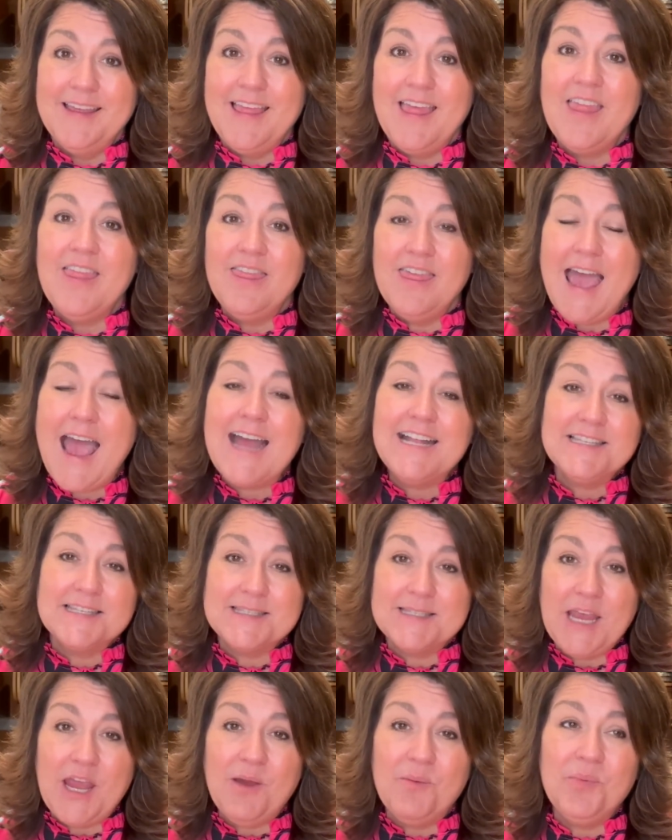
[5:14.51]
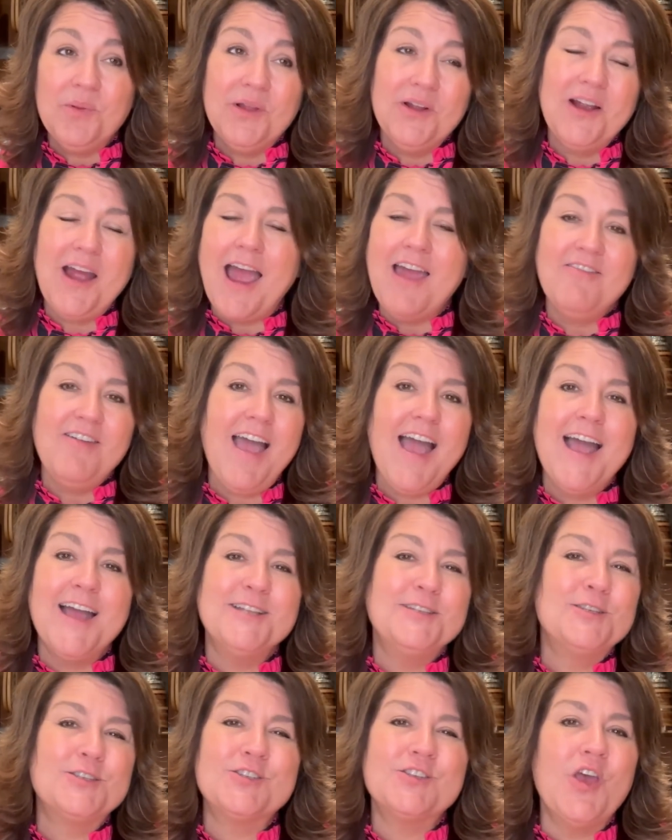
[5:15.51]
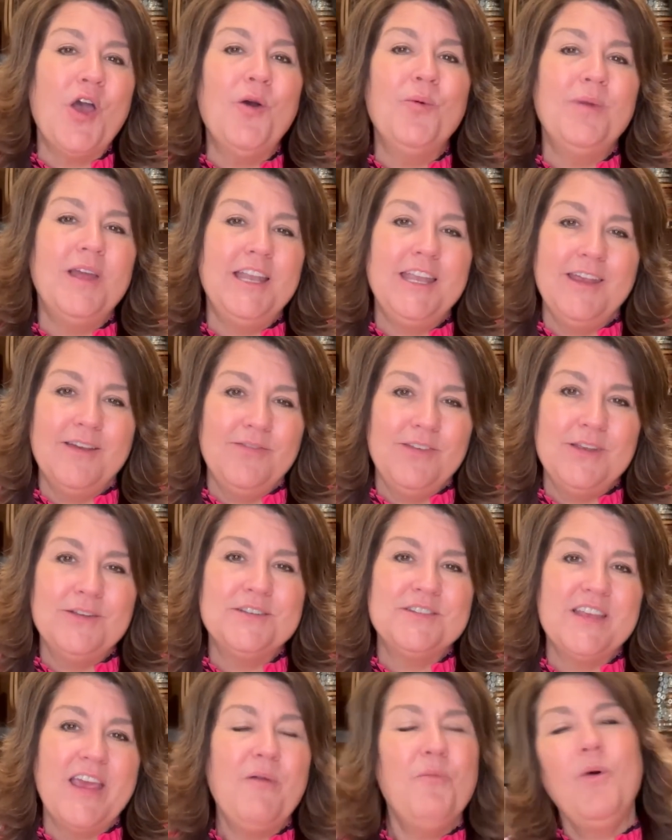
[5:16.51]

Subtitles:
That sampler, I've had so many of you say,